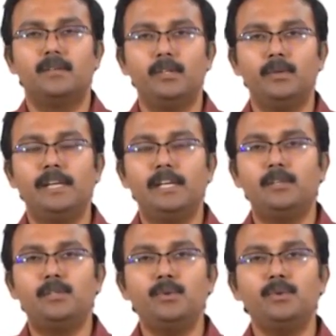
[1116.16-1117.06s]
you need
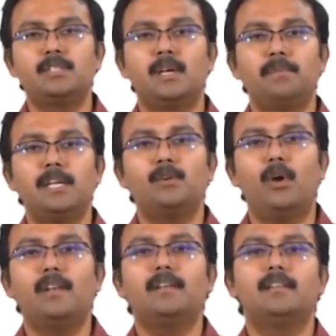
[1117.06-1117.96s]
to choose something
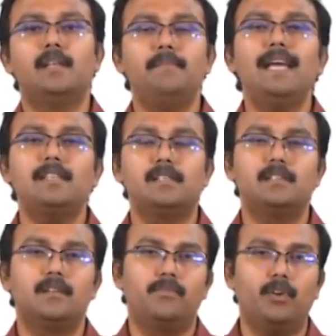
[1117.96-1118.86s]
called the
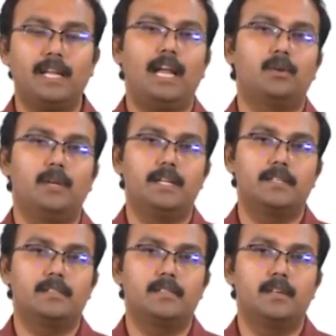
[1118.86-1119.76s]
basis for
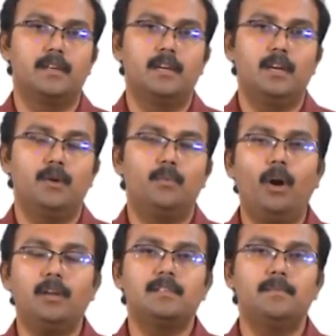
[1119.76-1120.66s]
calculations.
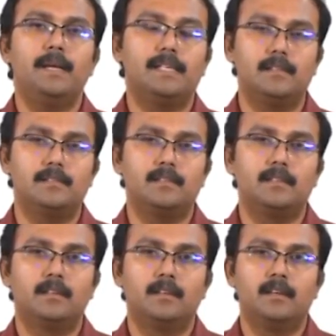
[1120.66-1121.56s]
What is a basis?
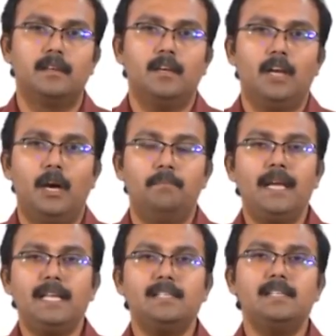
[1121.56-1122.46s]
A
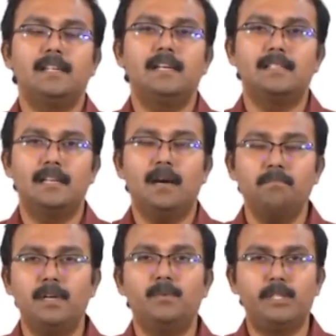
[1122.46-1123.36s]
basis is a
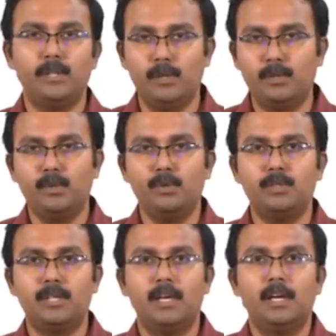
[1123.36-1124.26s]
number which you
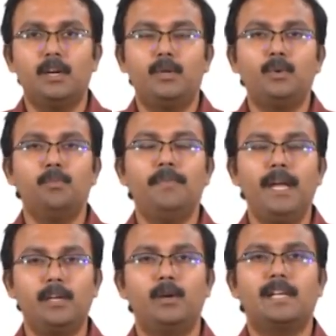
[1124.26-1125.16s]
choose to
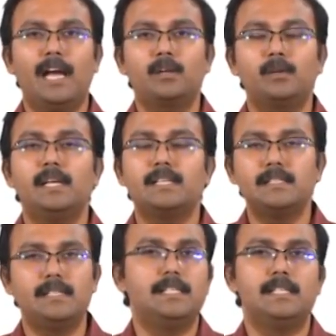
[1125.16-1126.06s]
make your
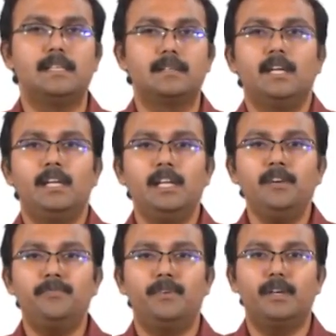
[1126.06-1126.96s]
calculations easier.
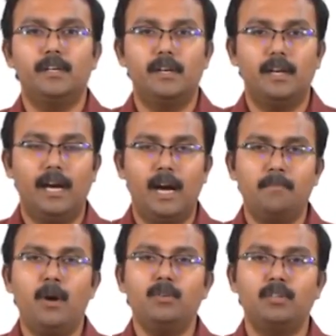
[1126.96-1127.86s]
If
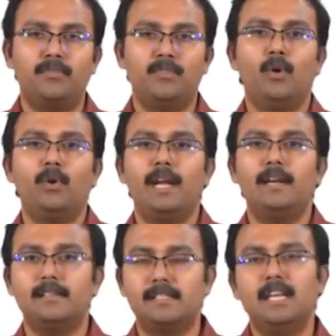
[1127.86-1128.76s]
amount or flow
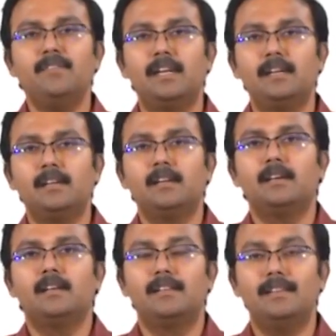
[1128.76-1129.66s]
rate is given,
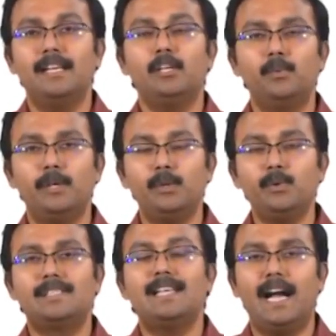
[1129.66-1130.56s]
then you would
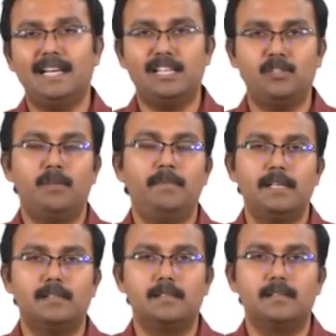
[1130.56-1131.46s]
use that as your
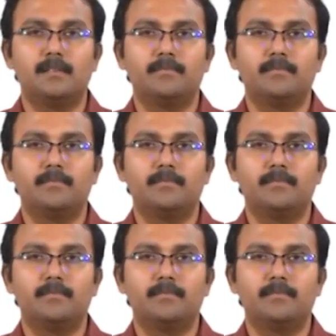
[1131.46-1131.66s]
basis.